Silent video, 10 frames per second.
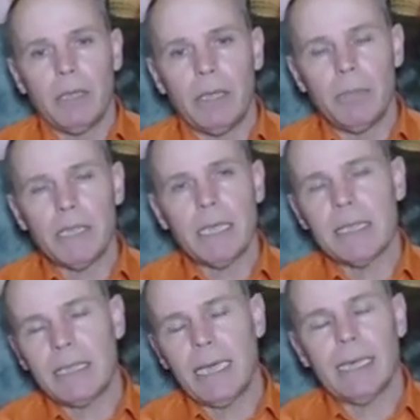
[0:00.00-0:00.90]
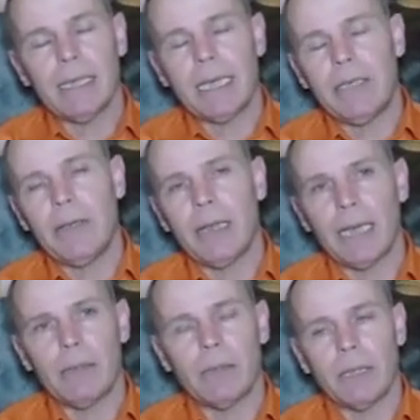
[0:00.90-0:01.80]
you must understand that they're doing
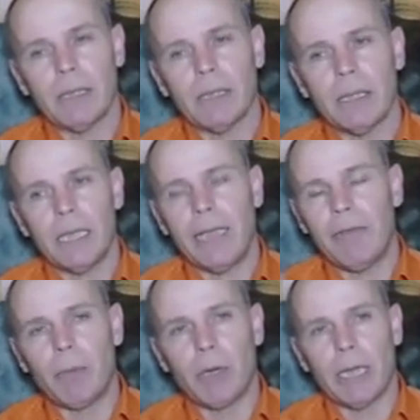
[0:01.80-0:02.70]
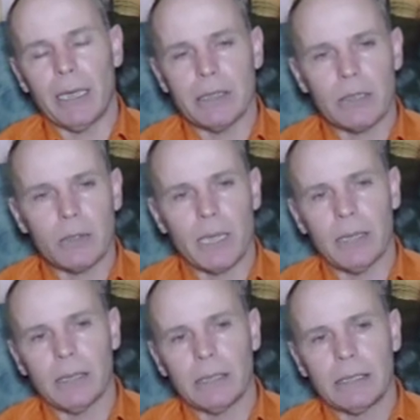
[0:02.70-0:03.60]
that with everybody else as
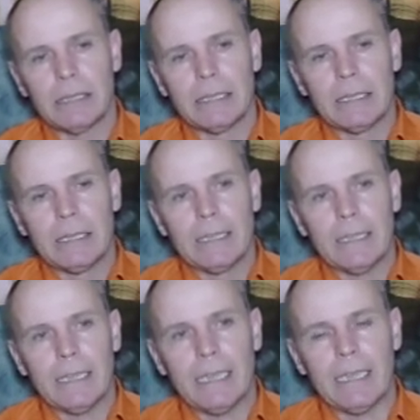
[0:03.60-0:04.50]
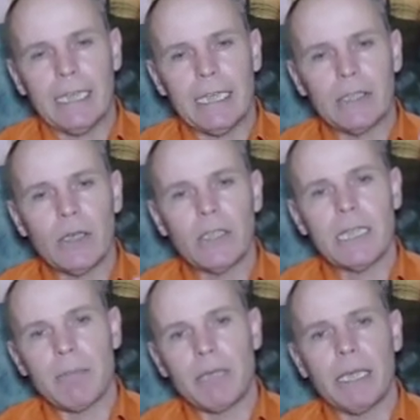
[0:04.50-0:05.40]
well. And that is not
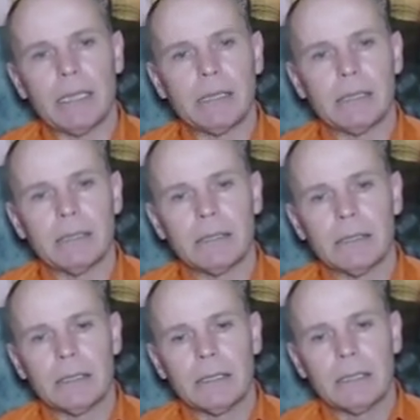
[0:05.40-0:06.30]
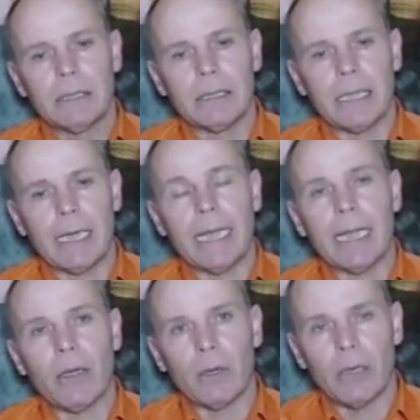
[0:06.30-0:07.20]
something that I
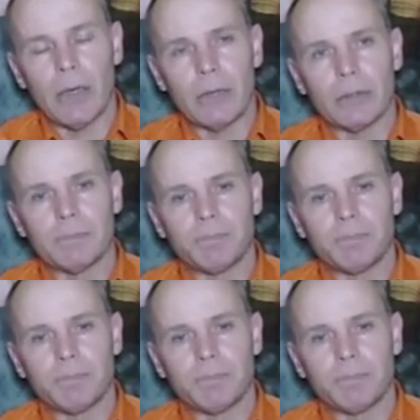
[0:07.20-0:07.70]
can condone.